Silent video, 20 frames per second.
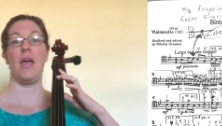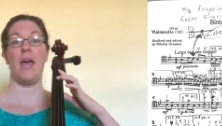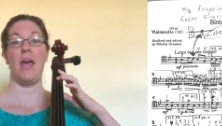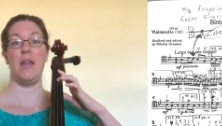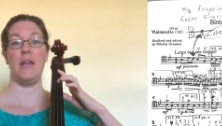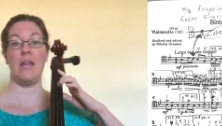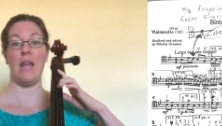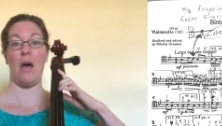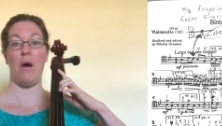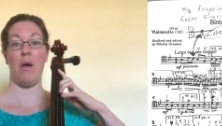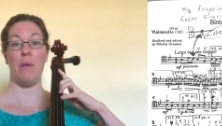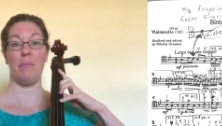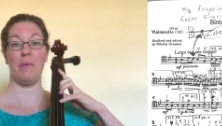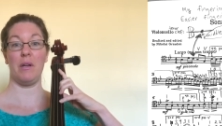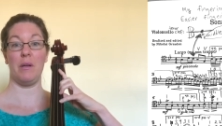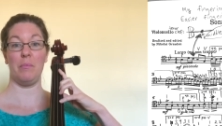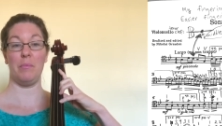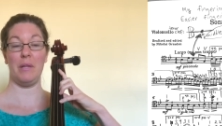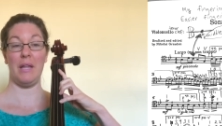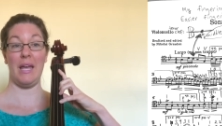And now I'm
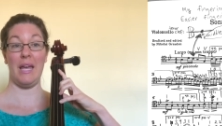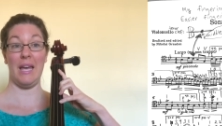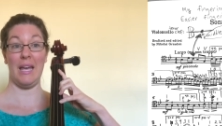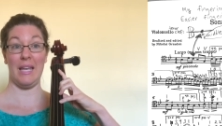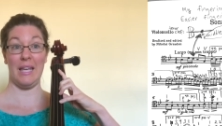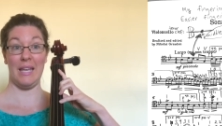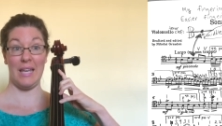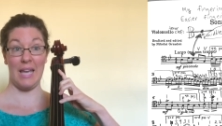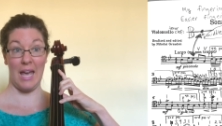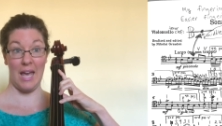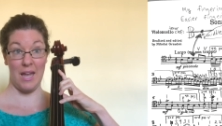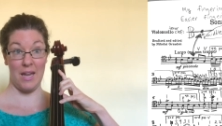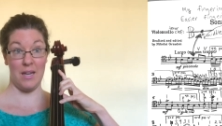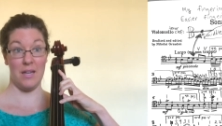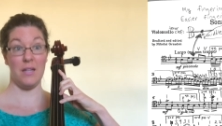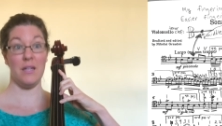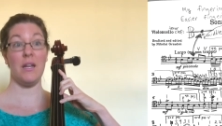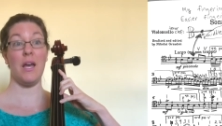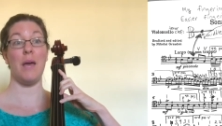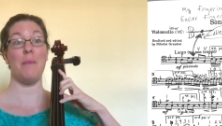going to play
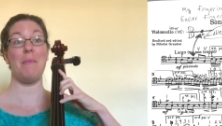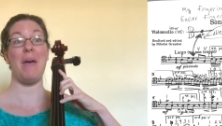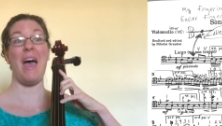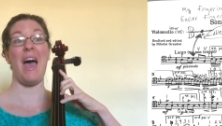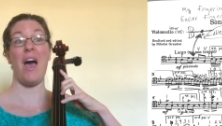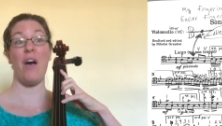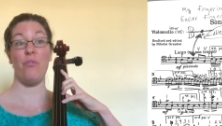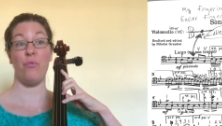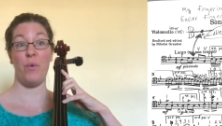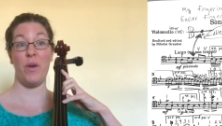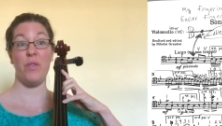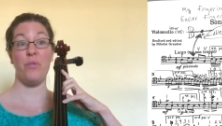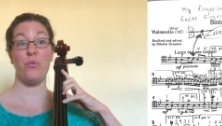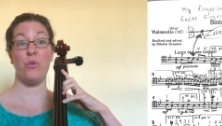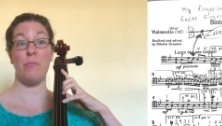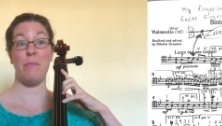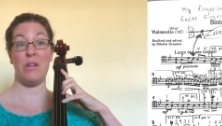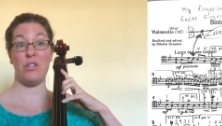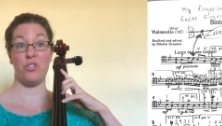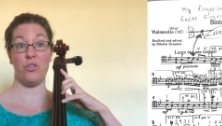again. I'm halfway
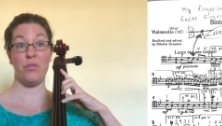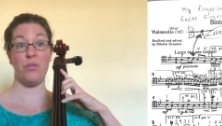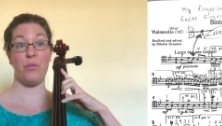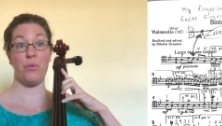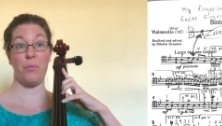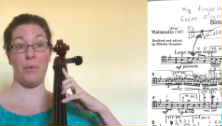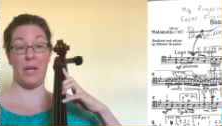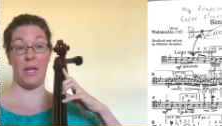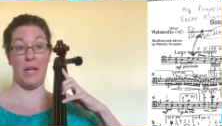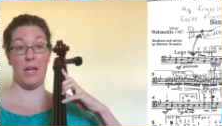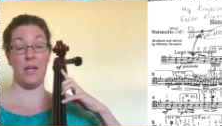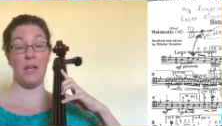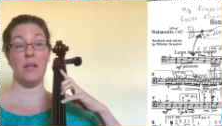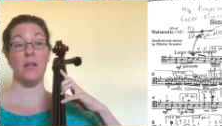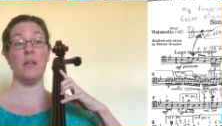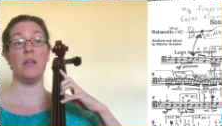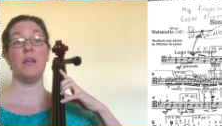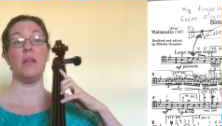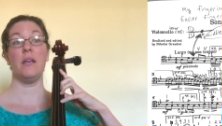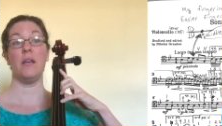through measure 3,
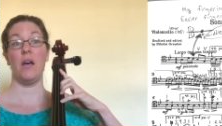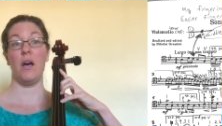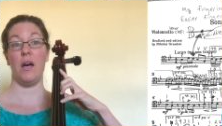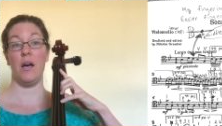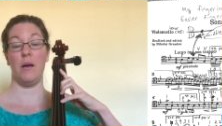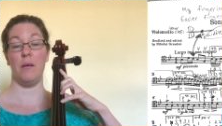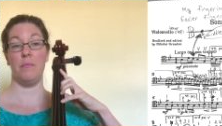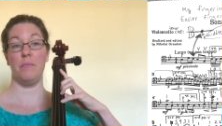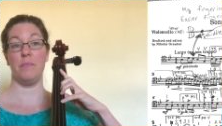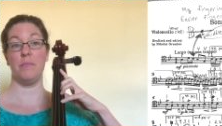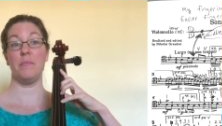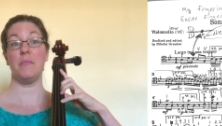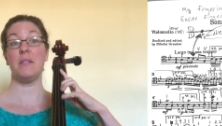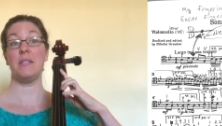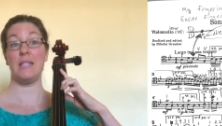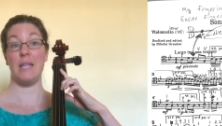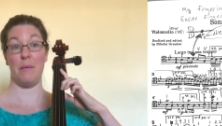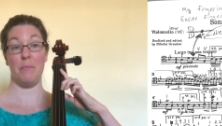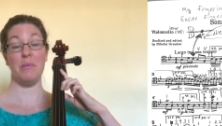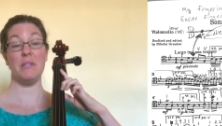
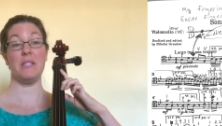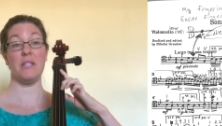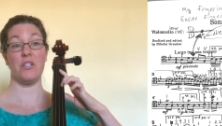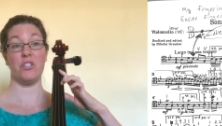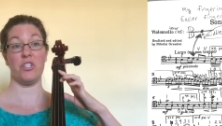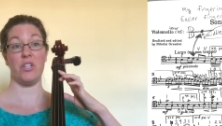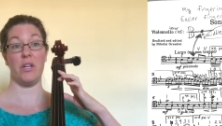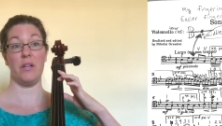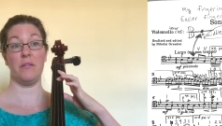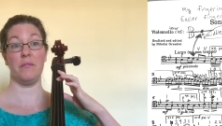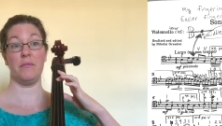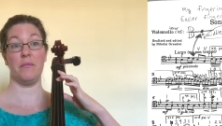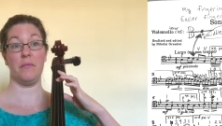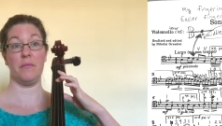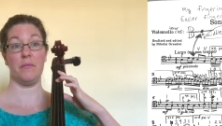same position.